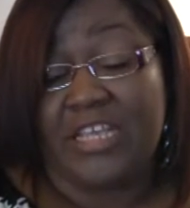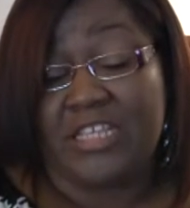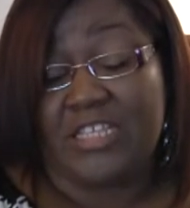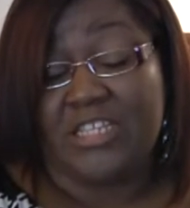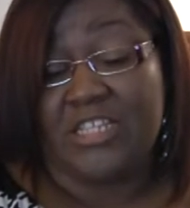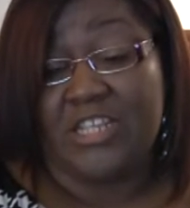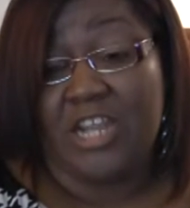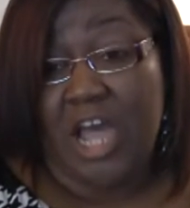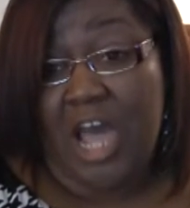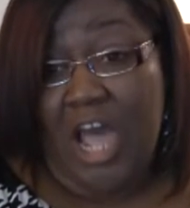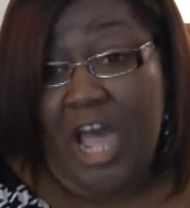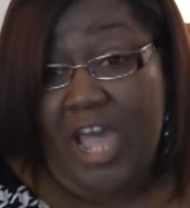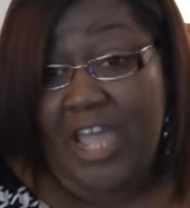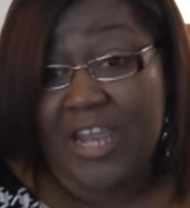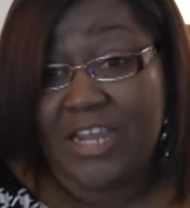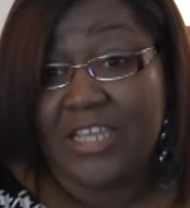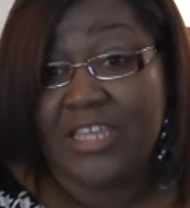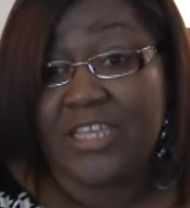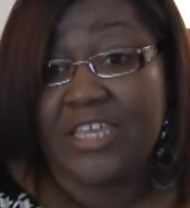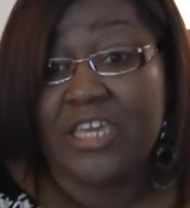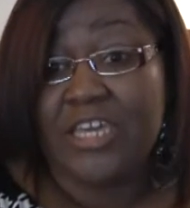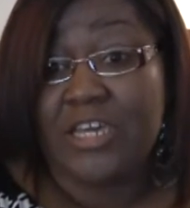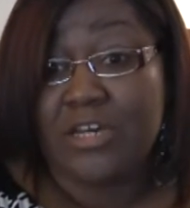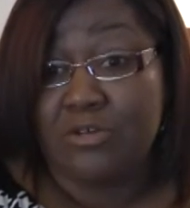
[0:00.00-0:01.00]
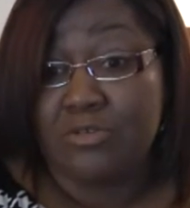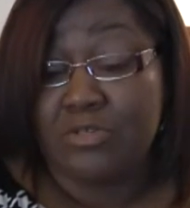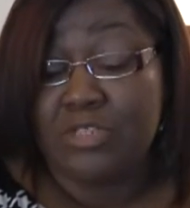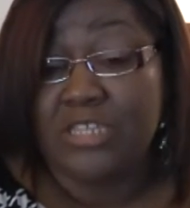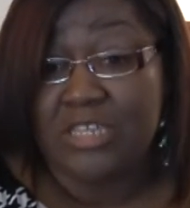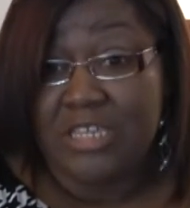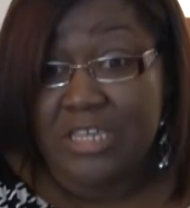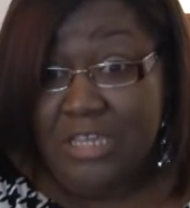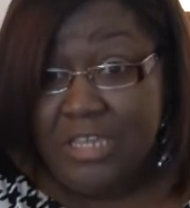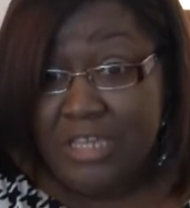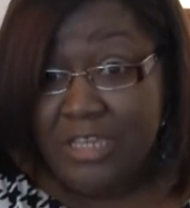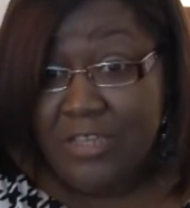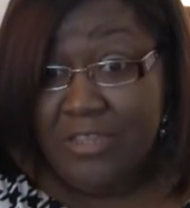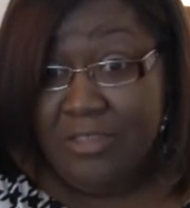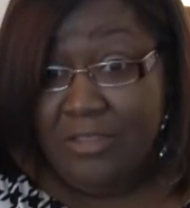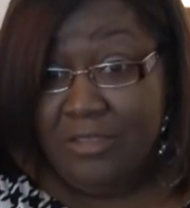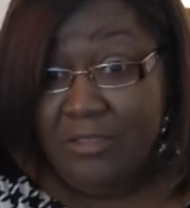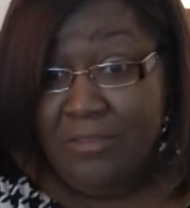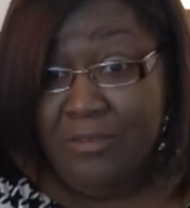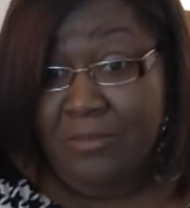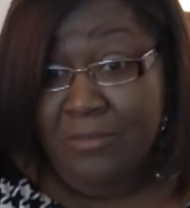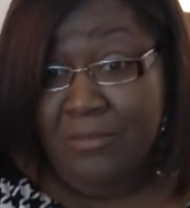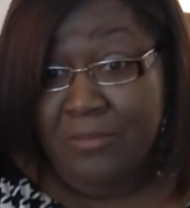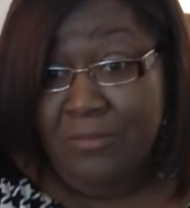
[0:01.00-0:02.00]
not guilty.
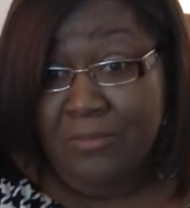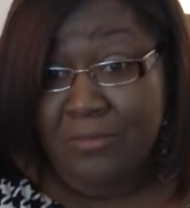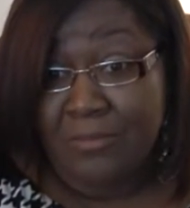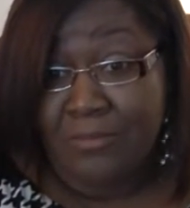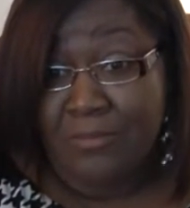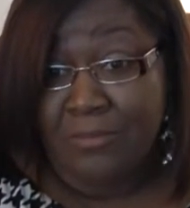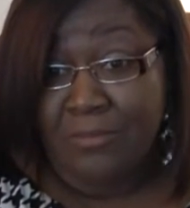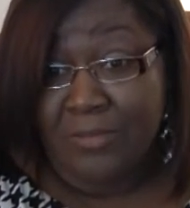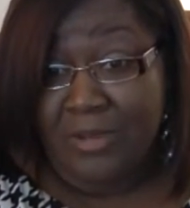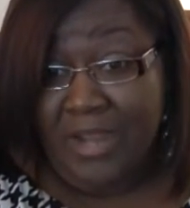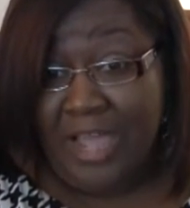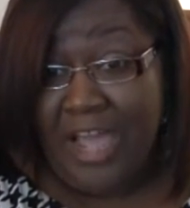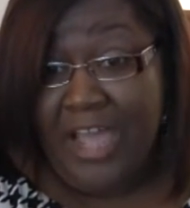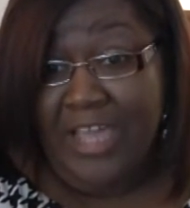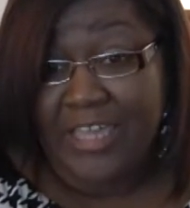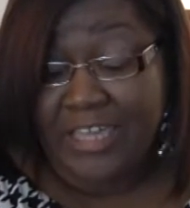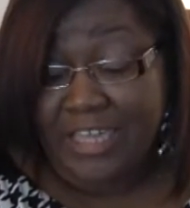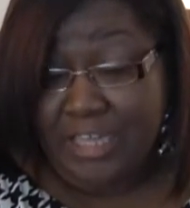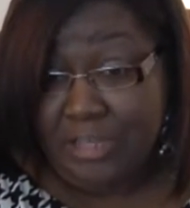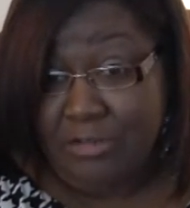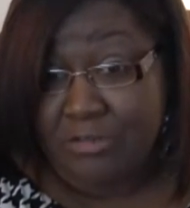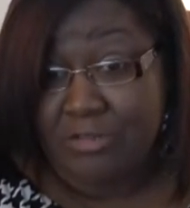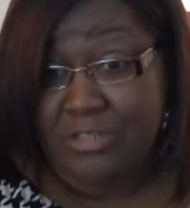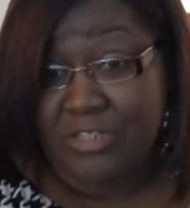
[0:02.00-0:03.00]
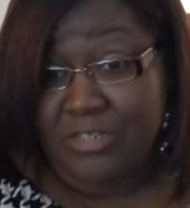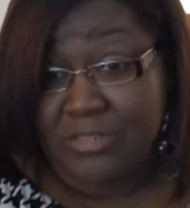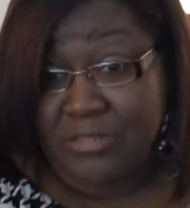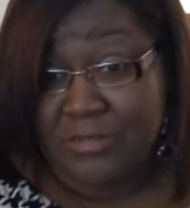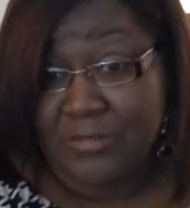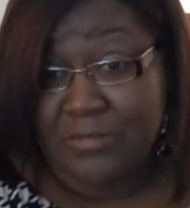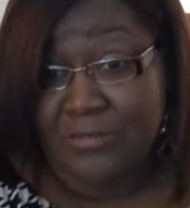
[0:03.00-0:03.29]
Not guilty.